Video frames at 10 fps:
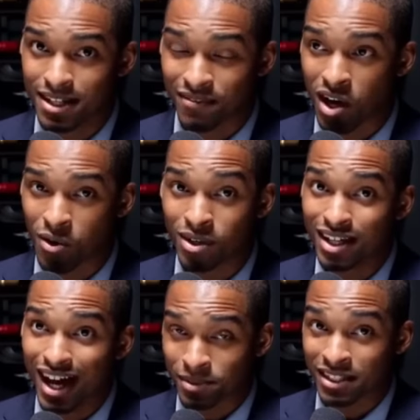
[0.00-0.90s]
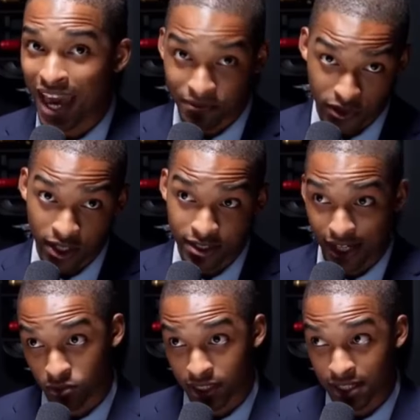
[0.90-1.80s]
Wright. You know what I'm saying? Let us know if
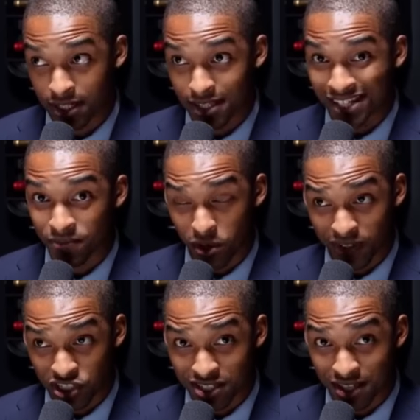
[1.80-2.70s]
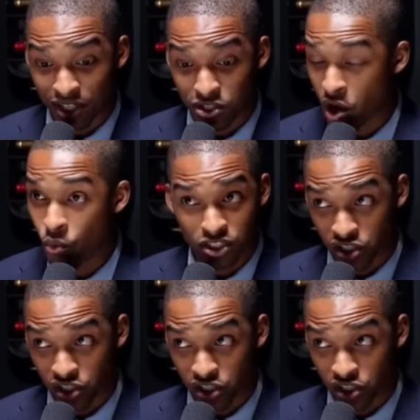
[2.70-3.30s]
he's lying. I want to know the truth.